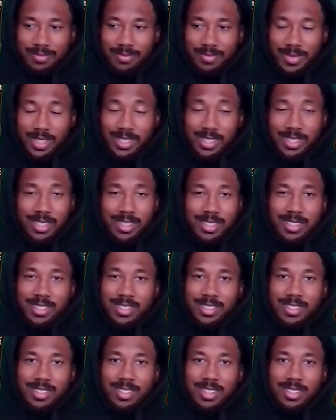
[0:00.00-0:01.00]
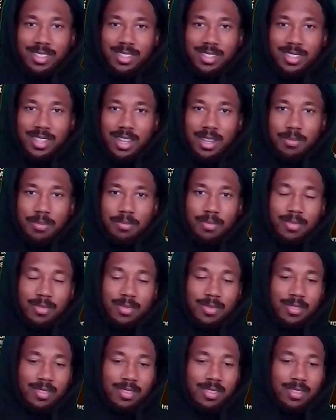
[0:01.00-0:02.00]
It's just a shame.
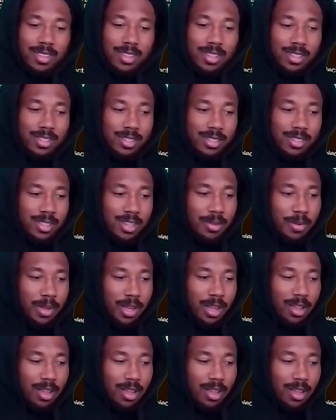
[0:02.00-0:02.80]
It's a shame.